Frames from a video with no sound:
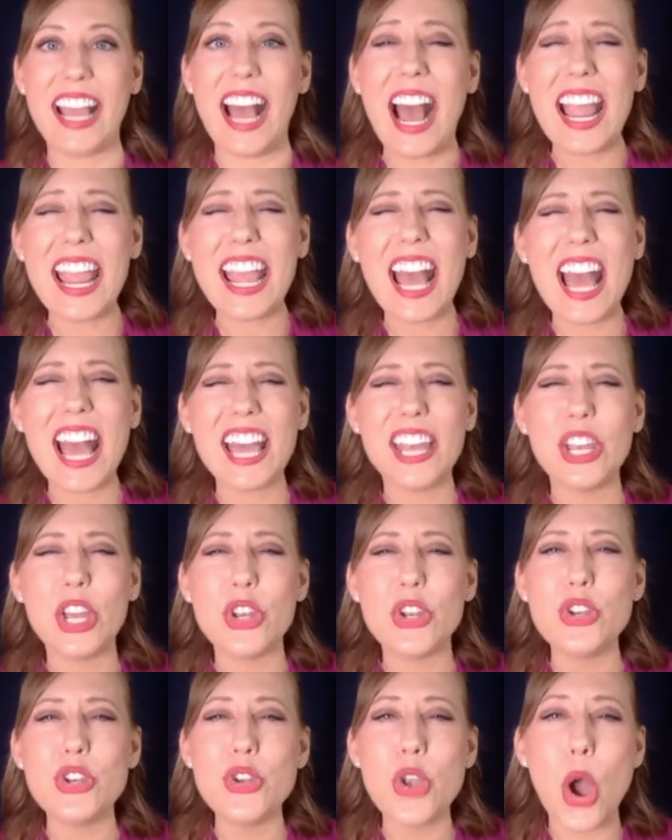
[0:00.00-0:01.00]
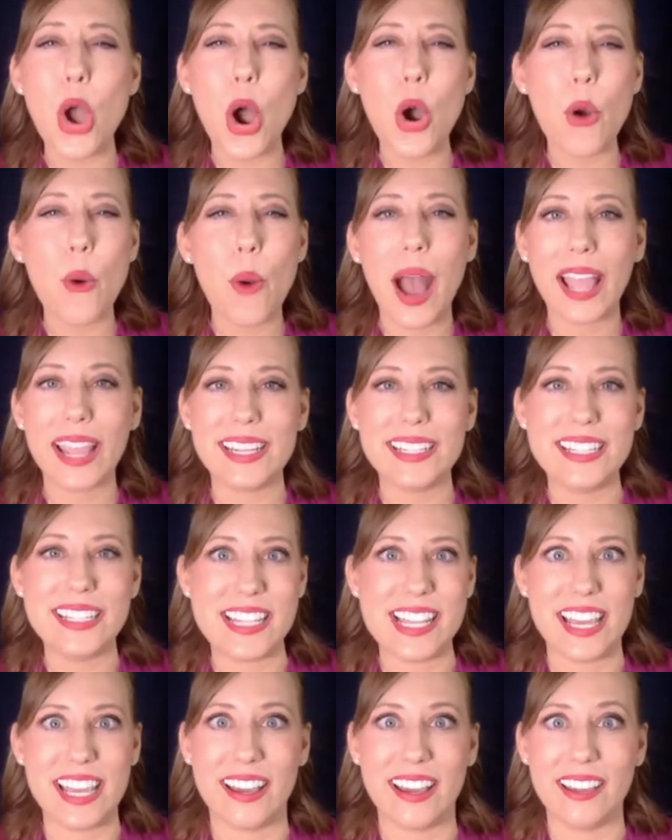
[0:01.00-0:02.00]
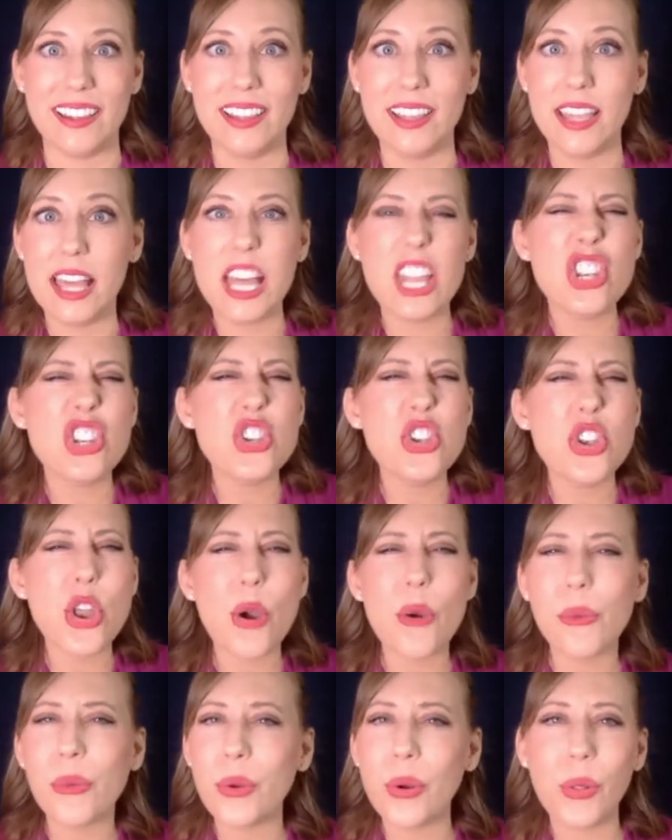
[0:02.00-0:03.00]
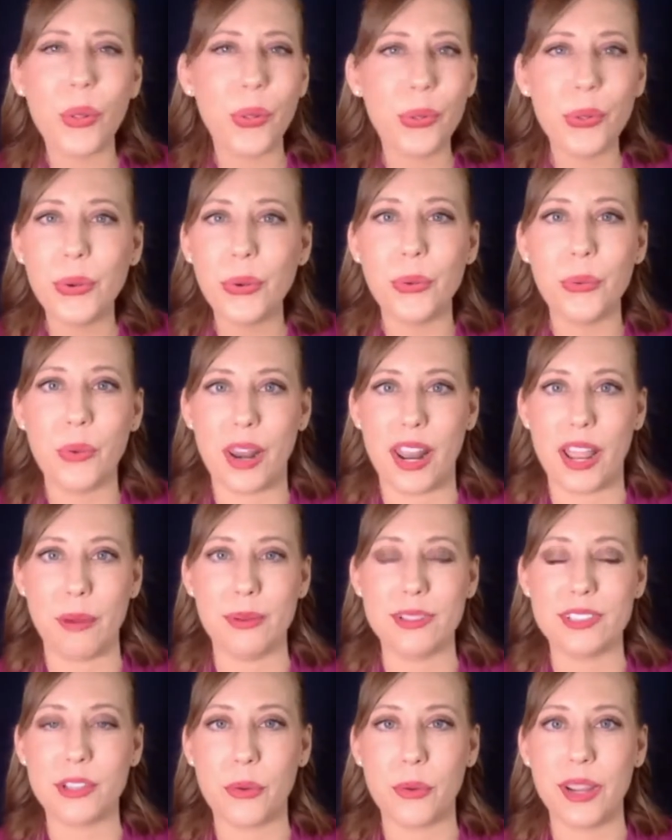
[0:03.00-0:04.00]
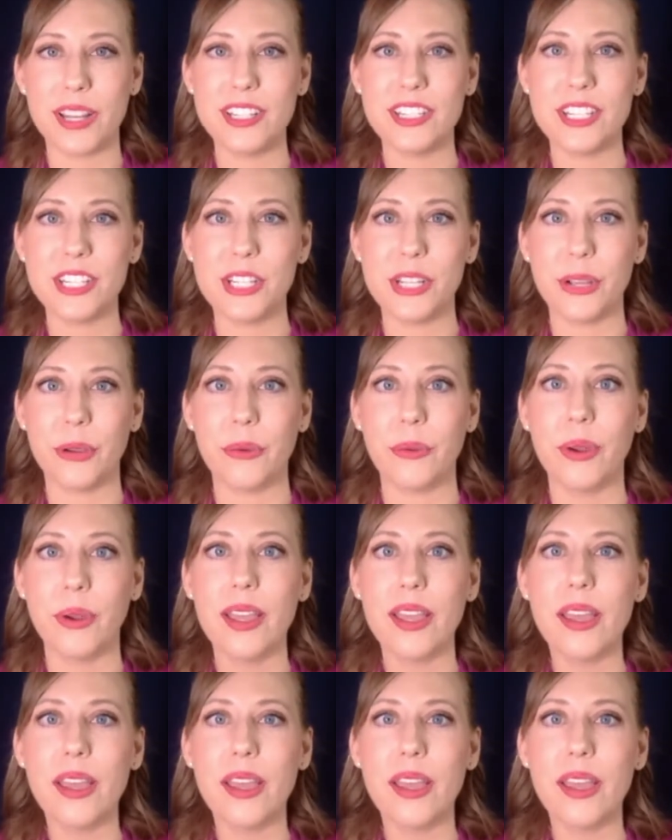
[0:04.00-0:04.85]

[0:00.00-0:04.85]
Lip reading: I had no idea, no clue what I was going to do.